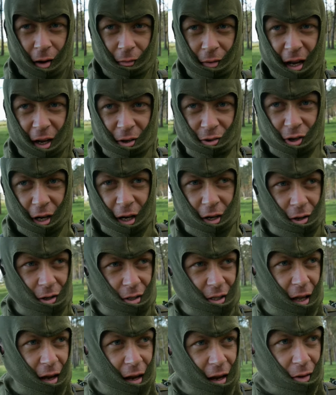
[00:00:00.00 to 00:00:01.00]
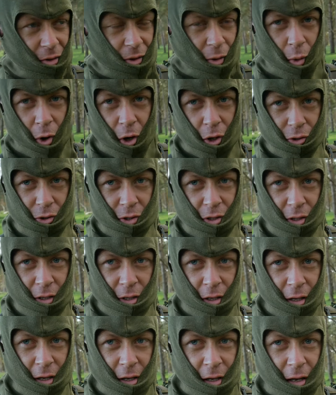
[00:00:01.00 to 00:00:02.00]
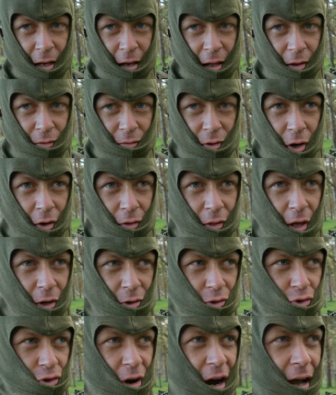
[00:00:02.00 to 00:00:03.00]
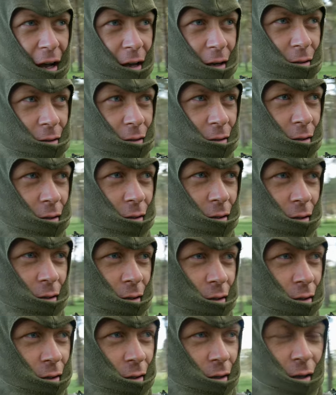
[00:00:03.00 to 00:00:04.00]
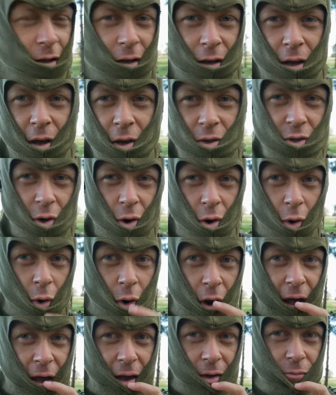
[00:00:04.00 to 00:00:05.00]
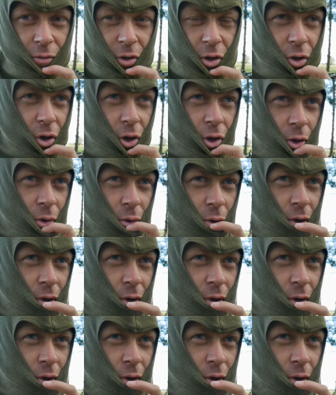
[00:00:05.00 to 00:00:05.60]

I've literally just entered the woods, and I've got their tracks. So all I have to do